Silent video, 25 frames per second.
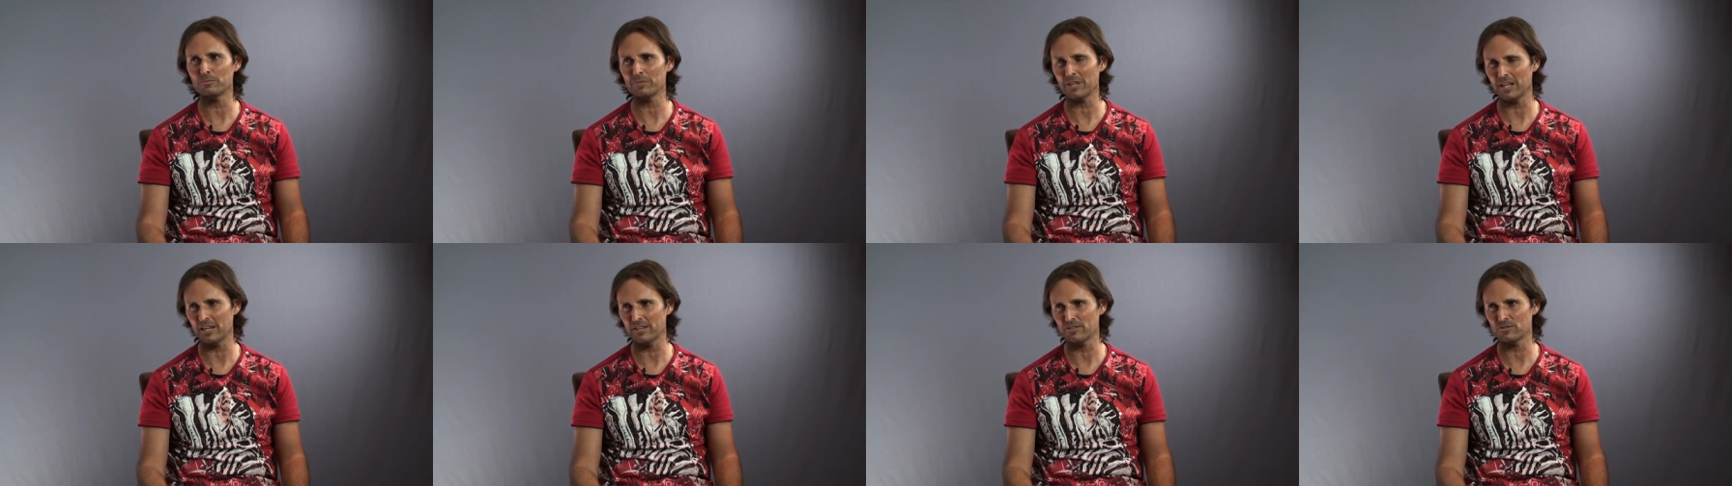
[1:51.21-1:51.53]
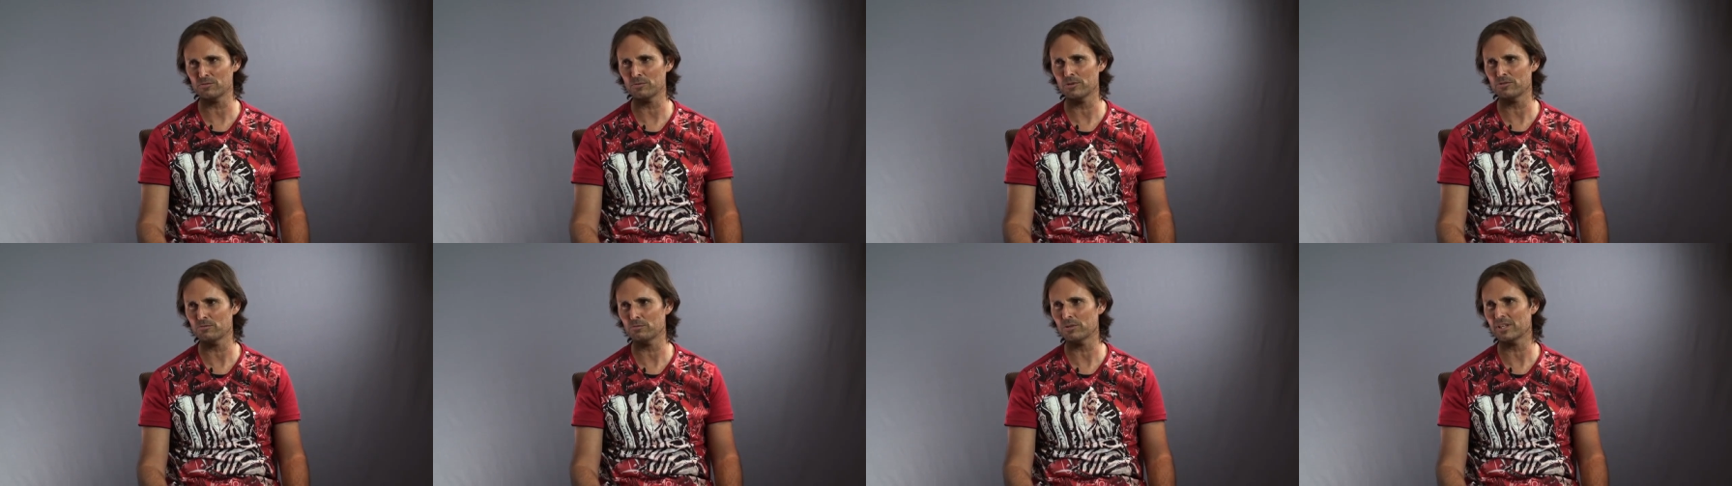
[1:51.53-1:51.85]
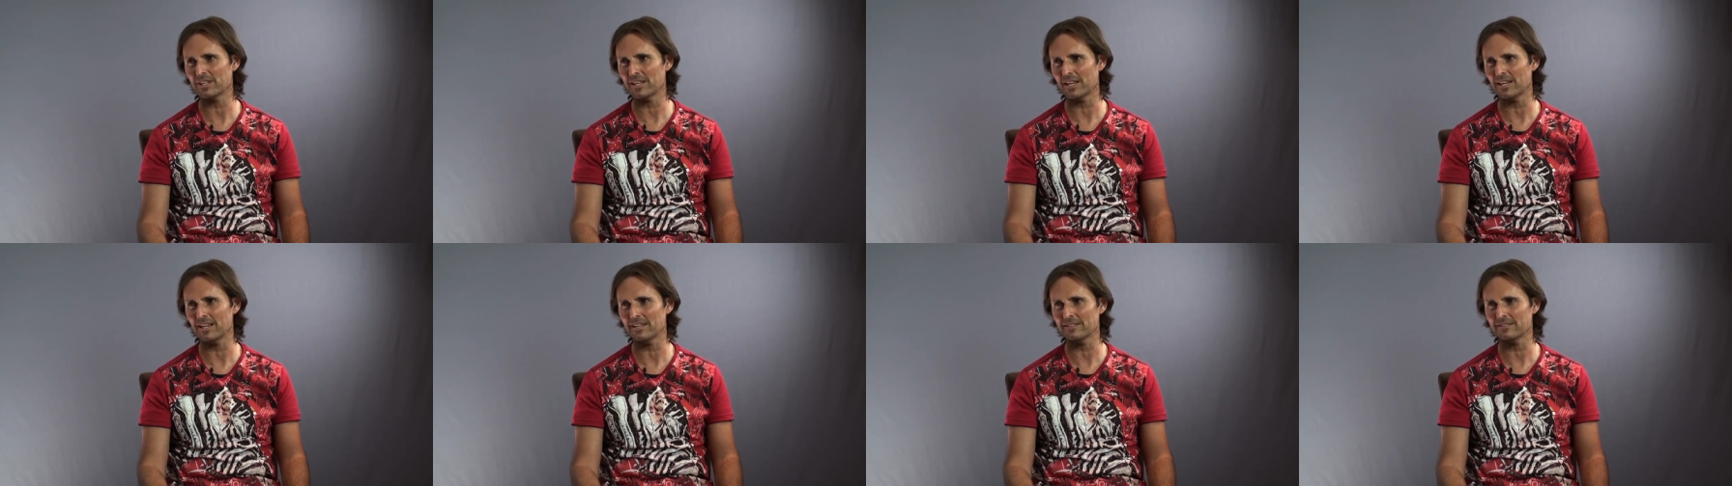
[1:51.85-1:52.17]
place with
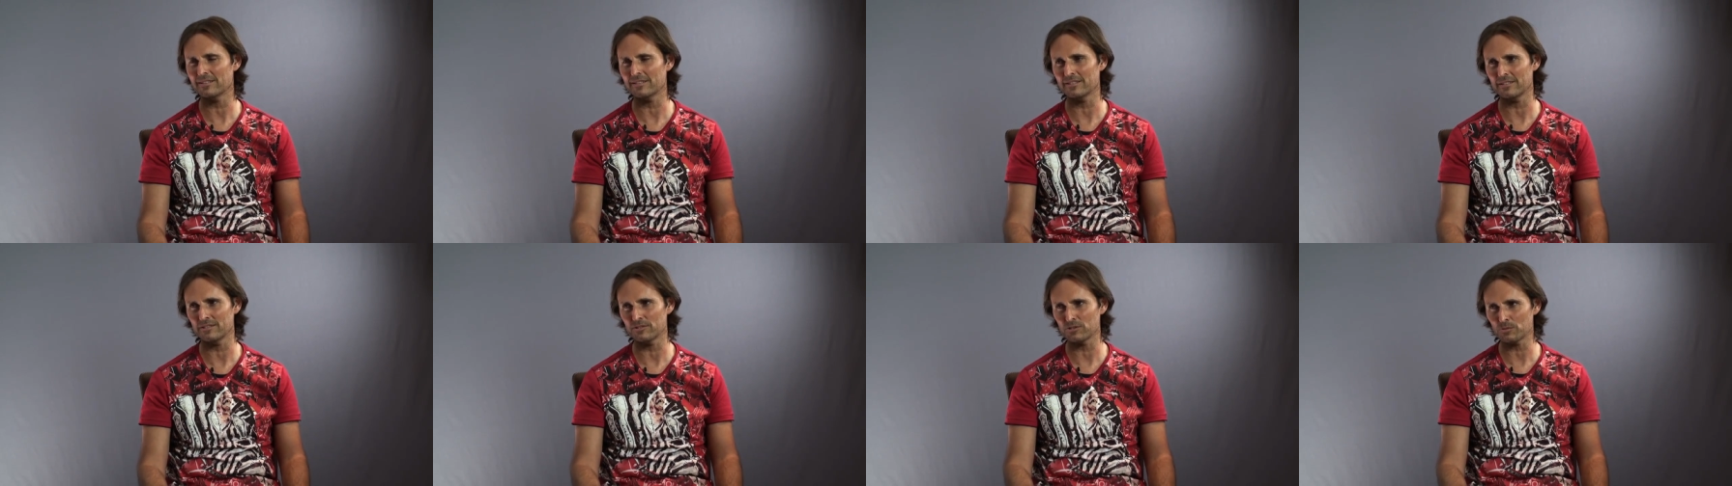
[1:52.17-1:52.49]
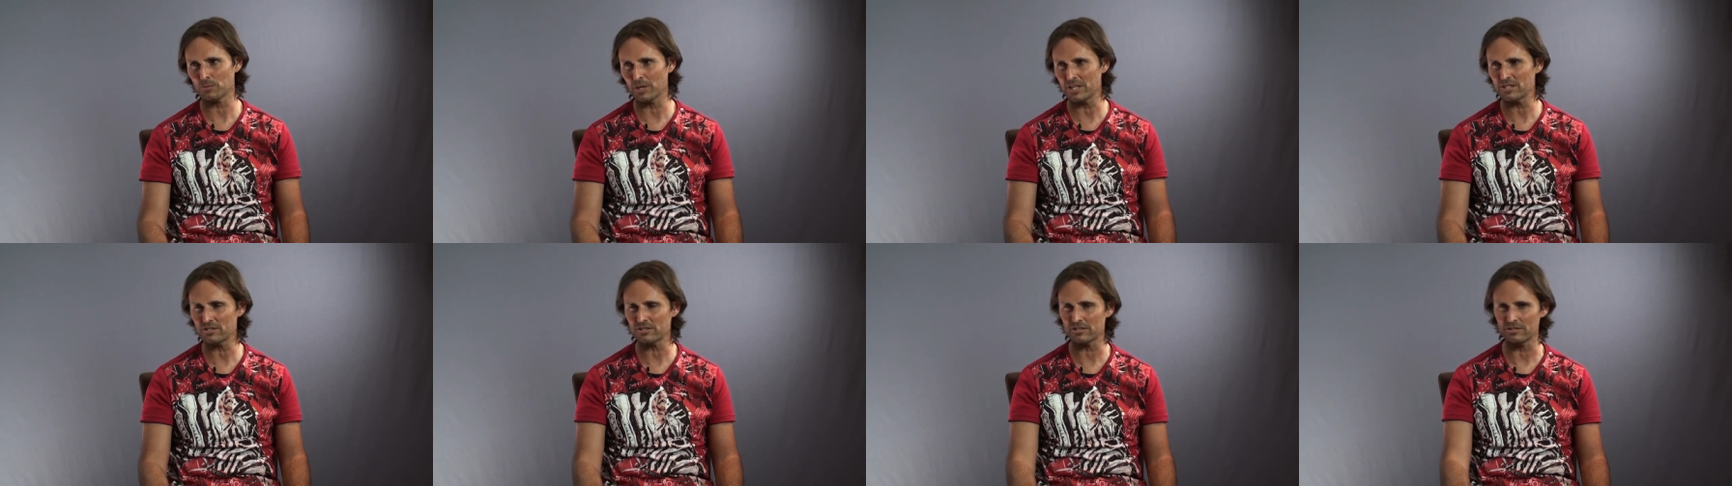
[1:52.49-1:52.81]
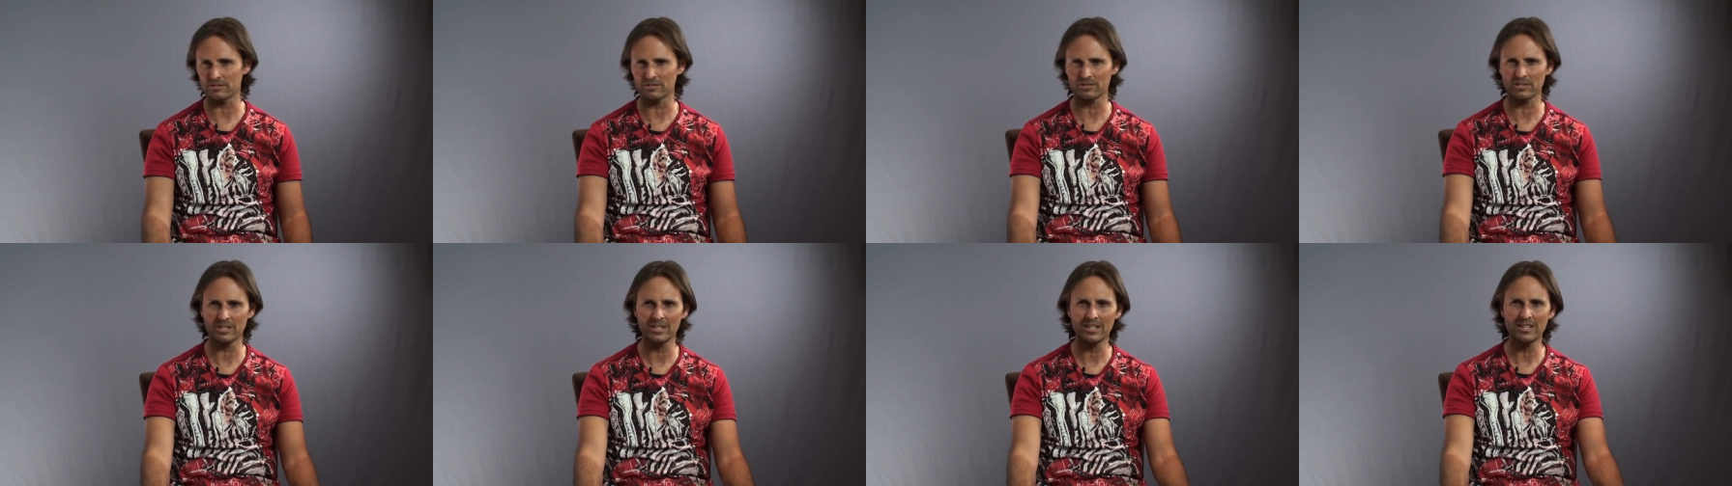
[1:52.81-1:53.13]
regard to these
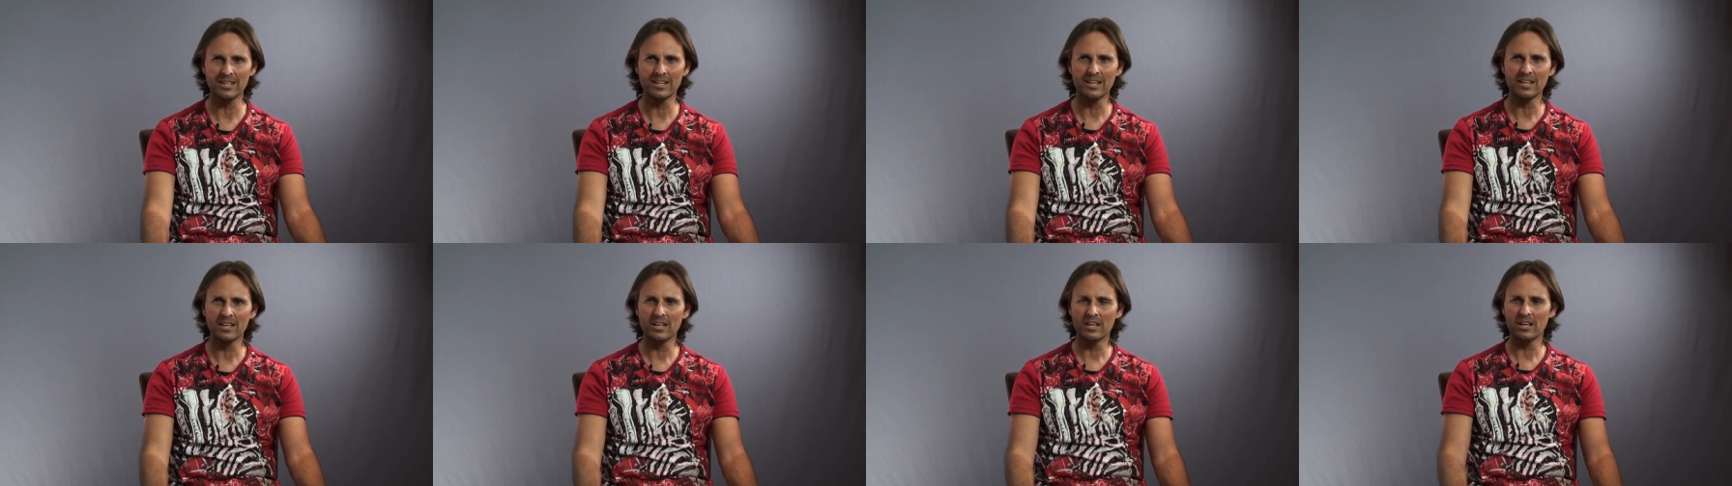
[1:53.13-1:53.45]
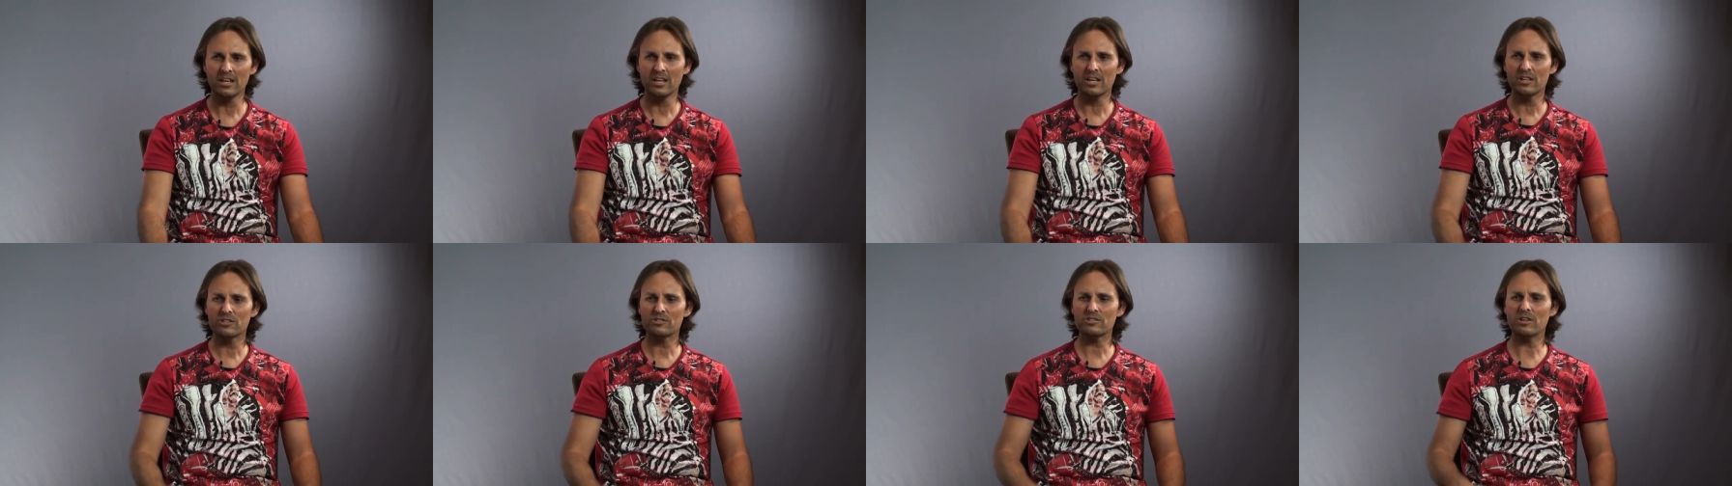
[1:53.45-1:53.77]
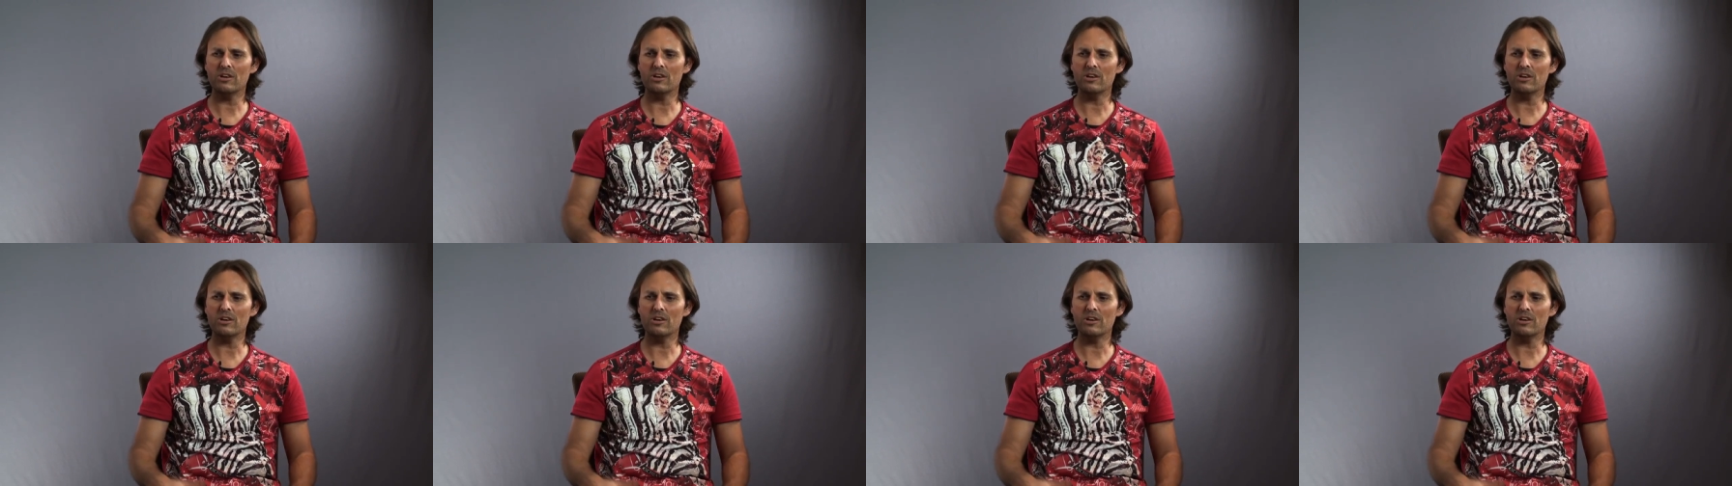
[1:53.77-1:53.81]
questions. Mm -hmm.